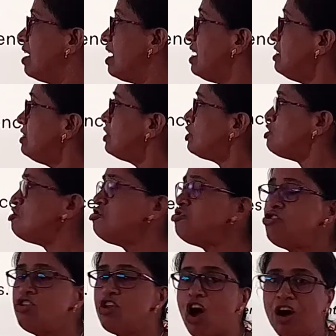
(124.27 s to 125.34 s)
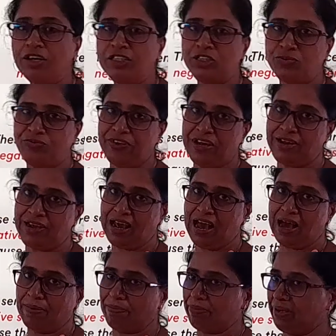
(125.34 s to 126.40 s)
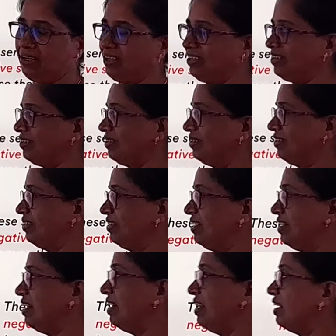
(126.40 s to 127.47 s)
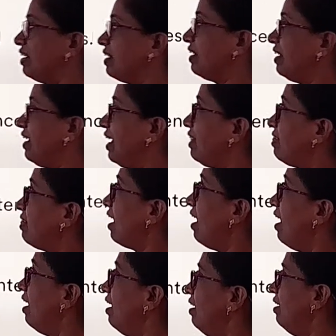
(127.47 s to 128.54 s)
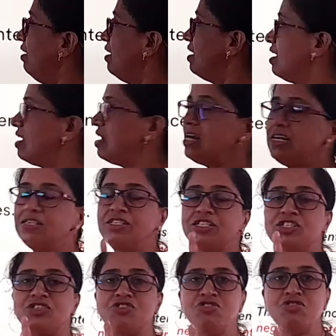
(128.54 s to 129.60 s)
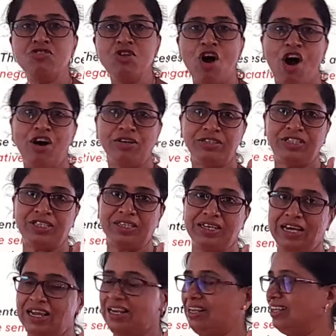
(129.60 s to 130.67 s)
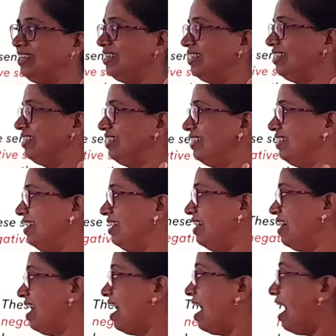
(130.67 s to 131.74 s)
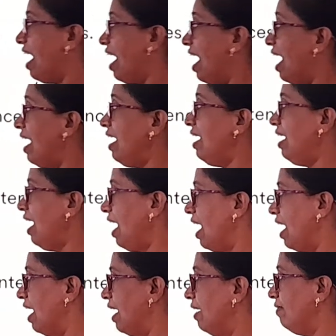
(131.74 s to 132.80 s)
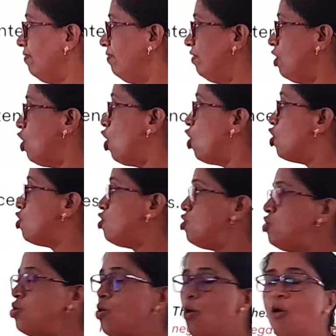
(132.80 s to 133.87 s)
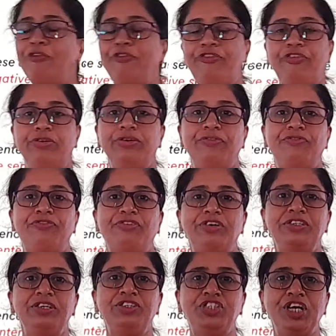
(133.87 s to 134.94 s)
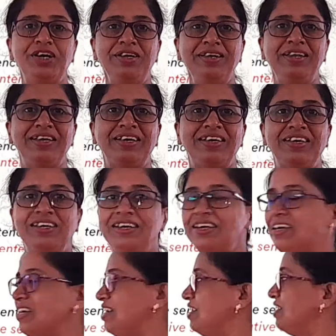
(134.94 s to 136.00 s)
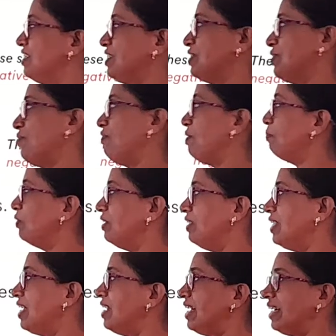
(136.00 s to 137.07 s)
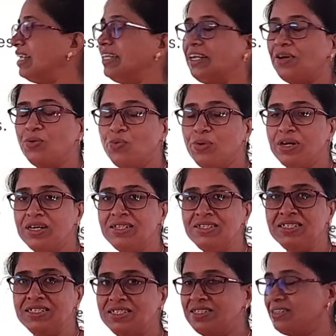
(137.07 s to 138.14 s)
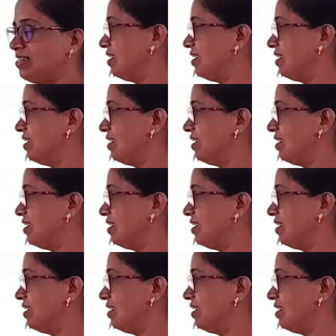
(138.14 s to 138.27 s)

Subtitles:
is not very happy. Gita is not ill. I have no food for the journey. So we put the negative words